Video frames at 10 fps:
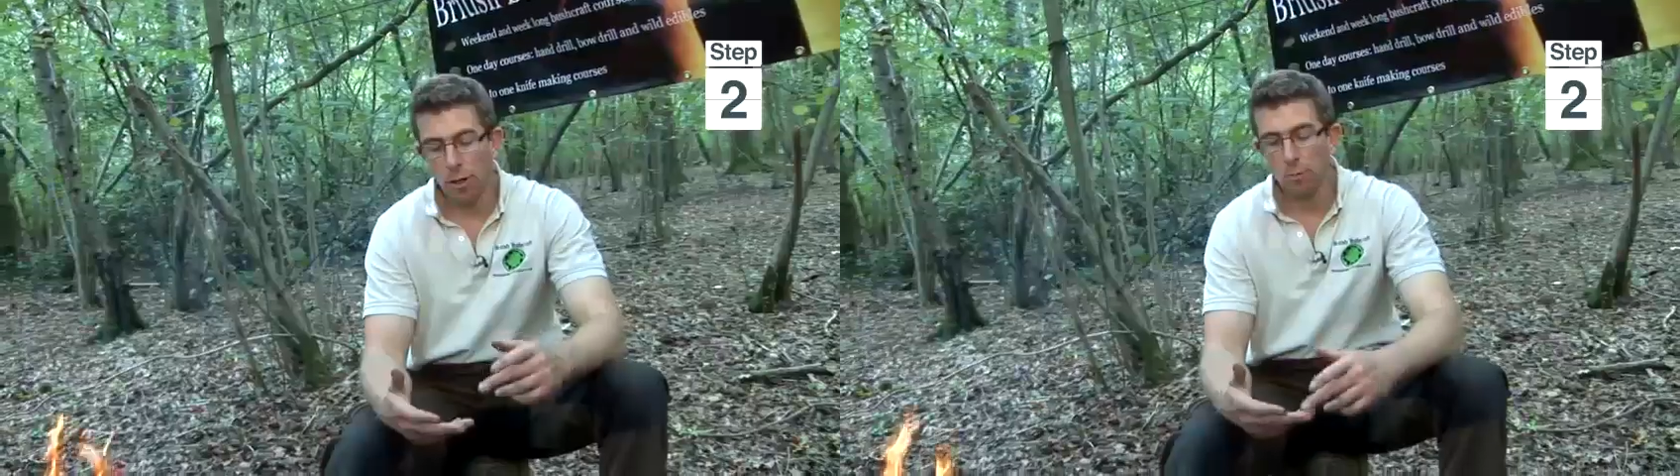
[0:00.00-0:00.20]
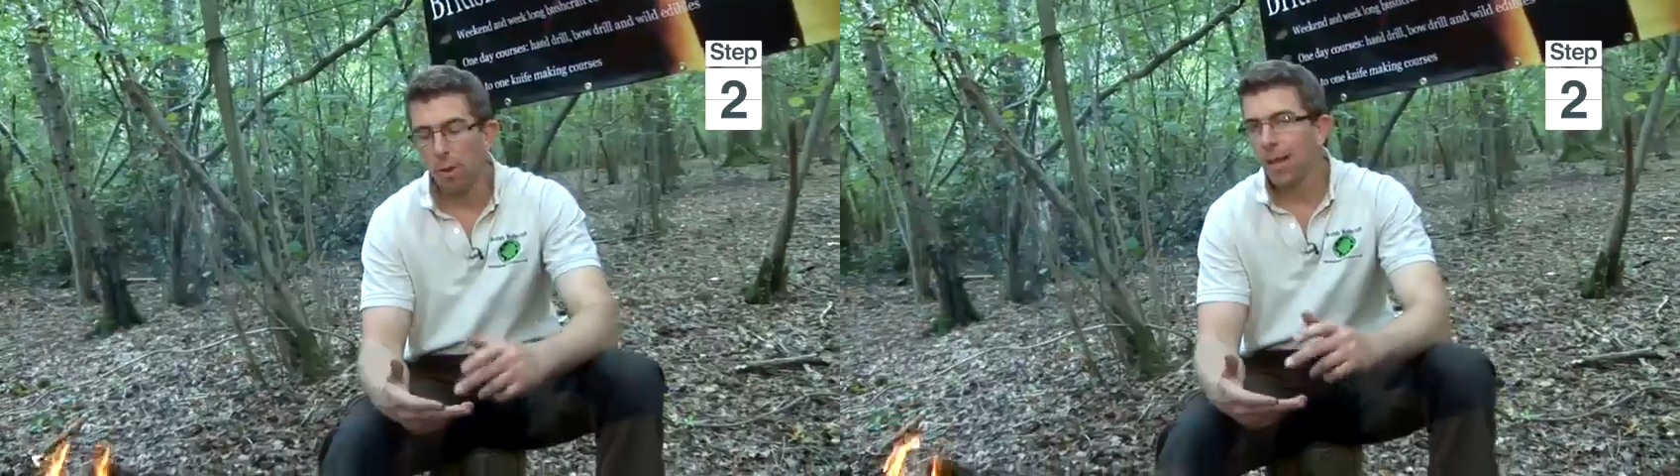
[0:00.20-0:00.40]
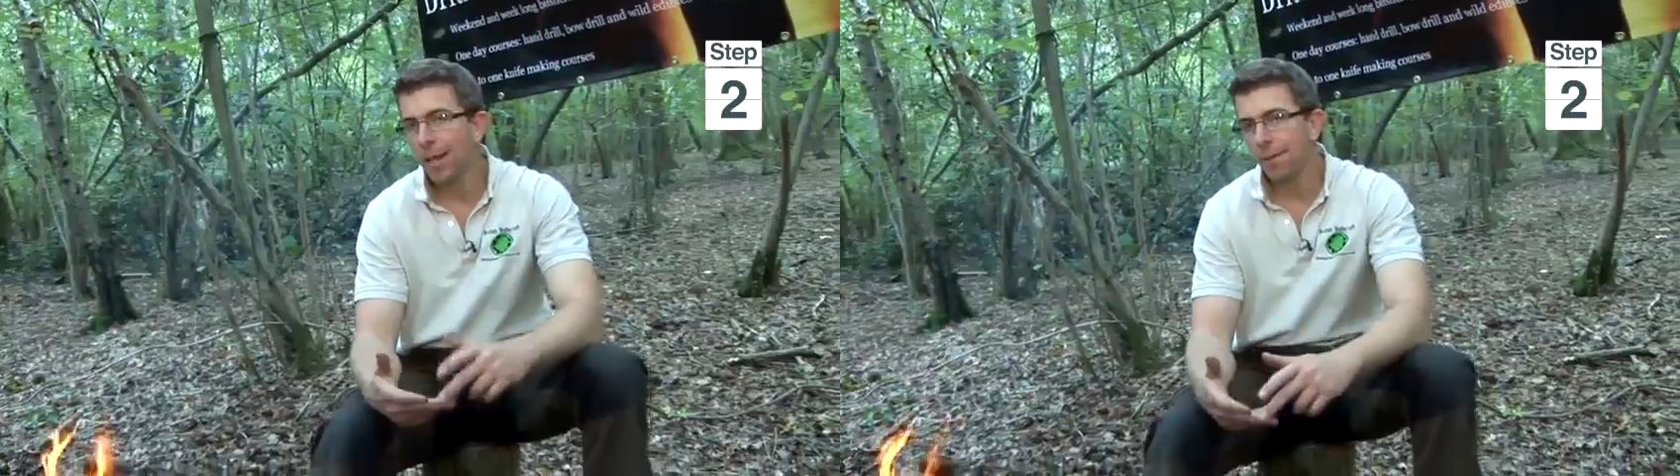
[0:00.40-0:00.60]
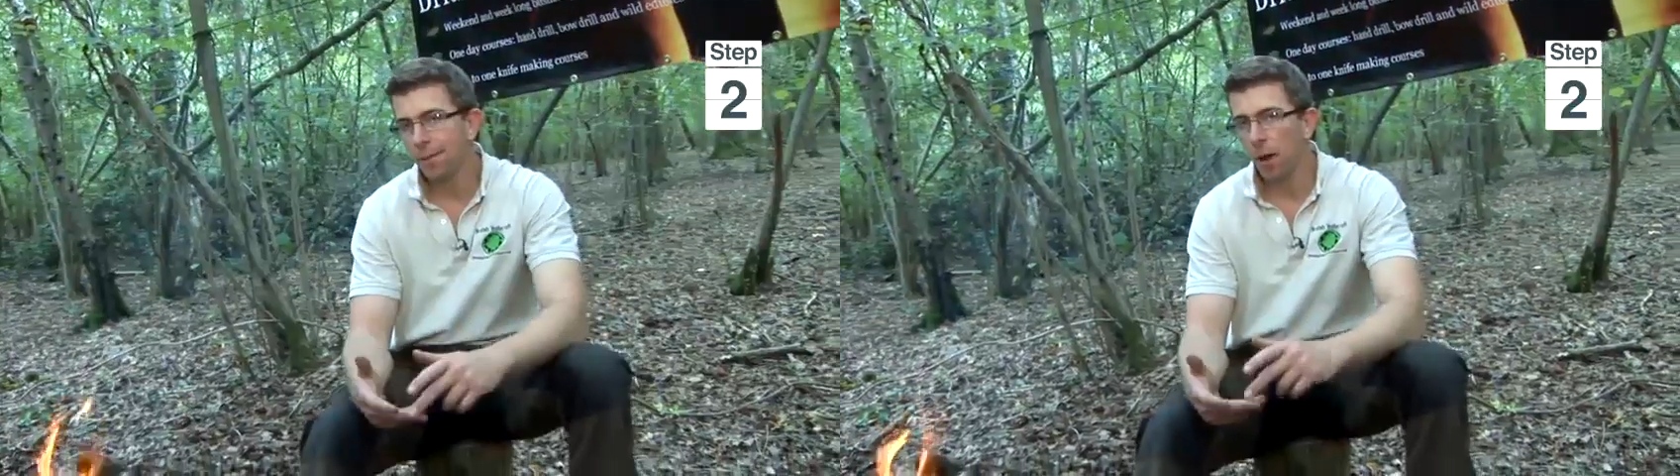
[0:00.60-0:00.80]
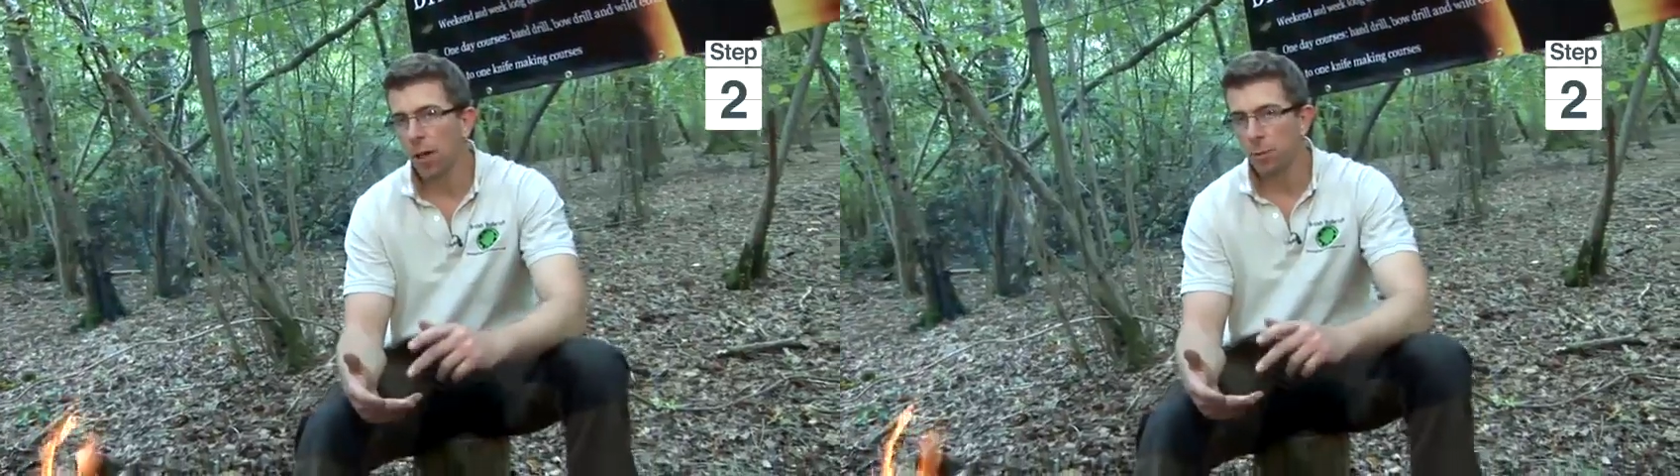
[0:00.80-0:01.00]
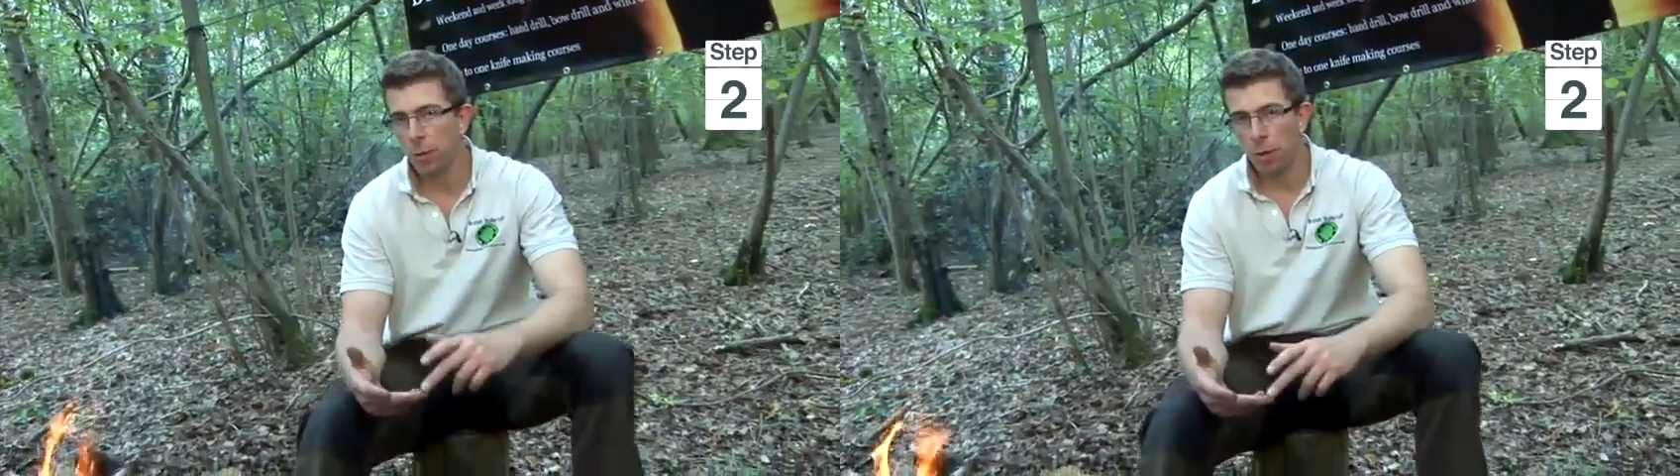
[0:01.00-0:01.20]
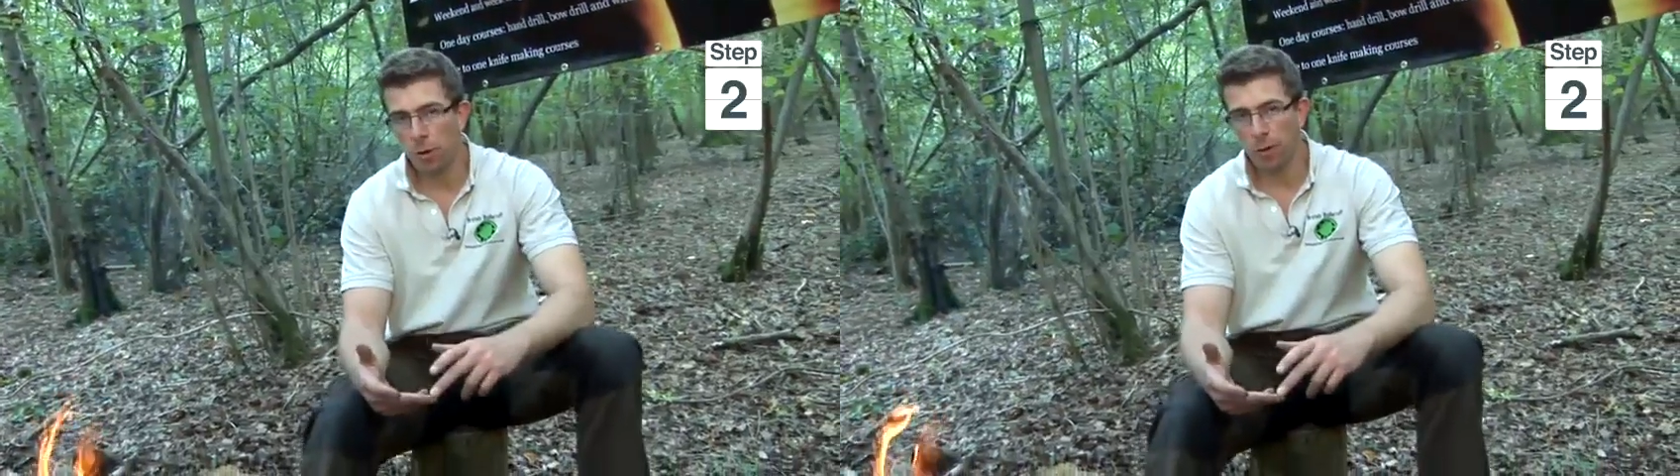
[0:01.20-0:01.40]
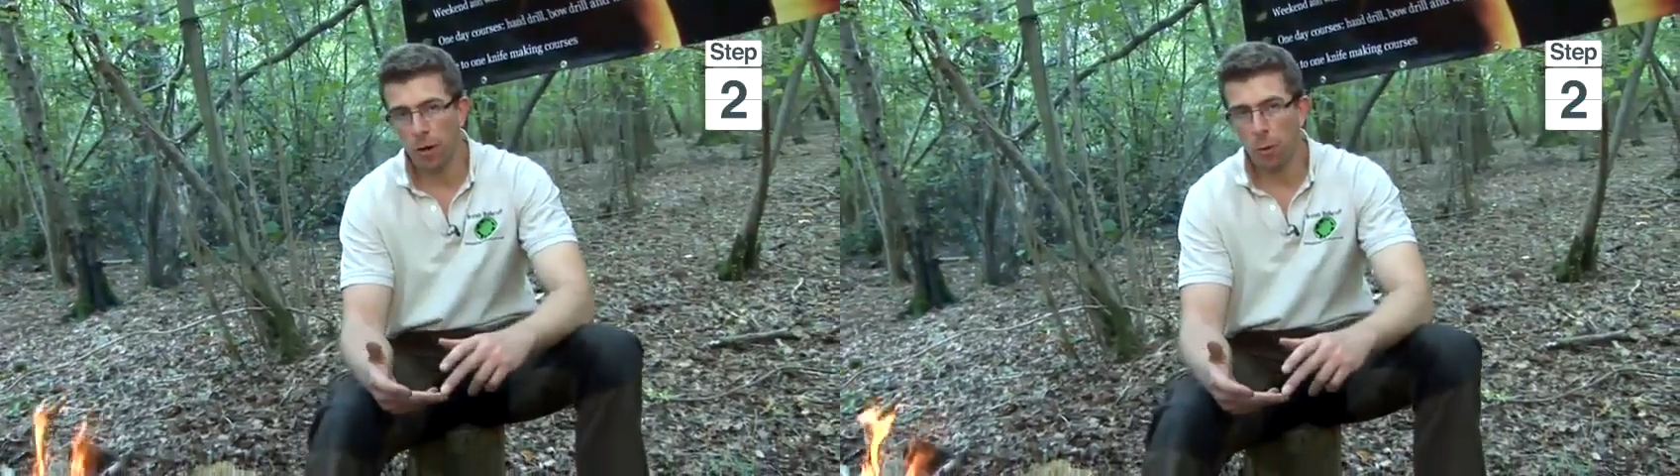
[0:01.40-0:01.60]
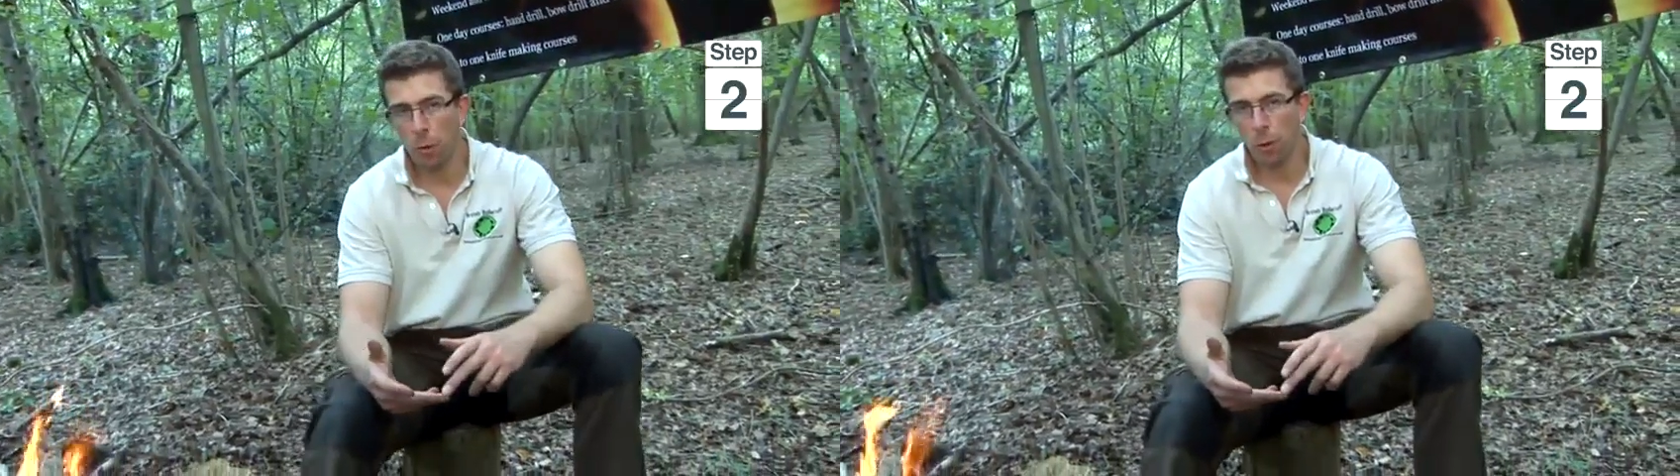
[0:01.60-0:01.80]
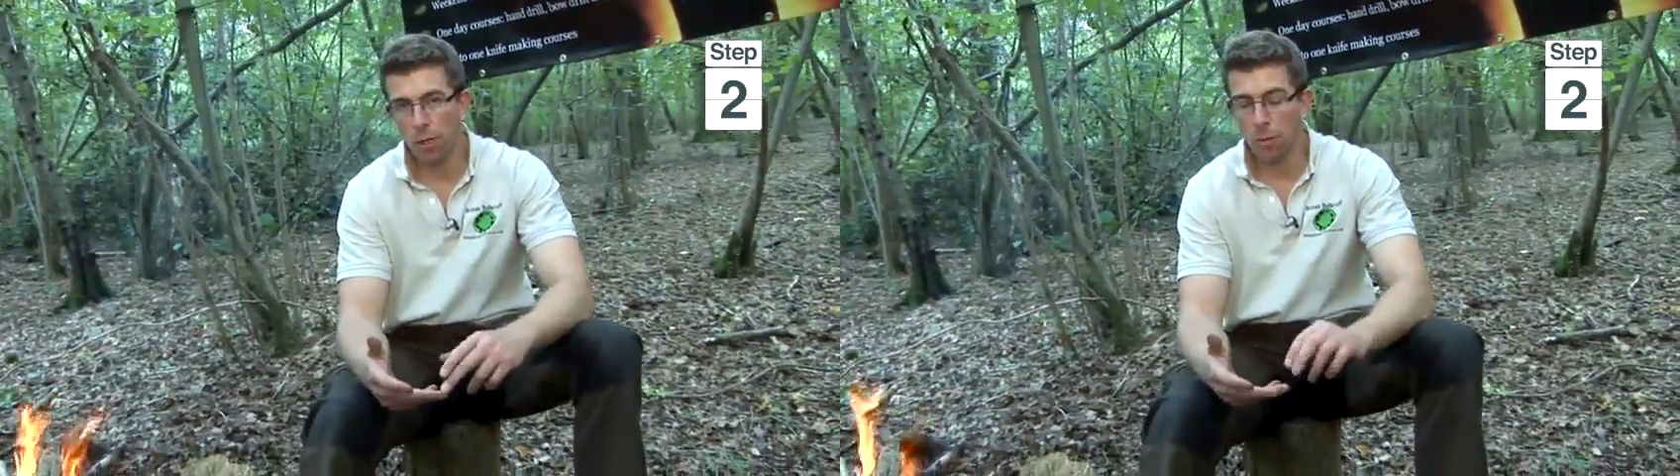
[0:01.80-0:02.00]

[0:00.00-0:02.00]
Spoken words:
you may need fire to purify the water,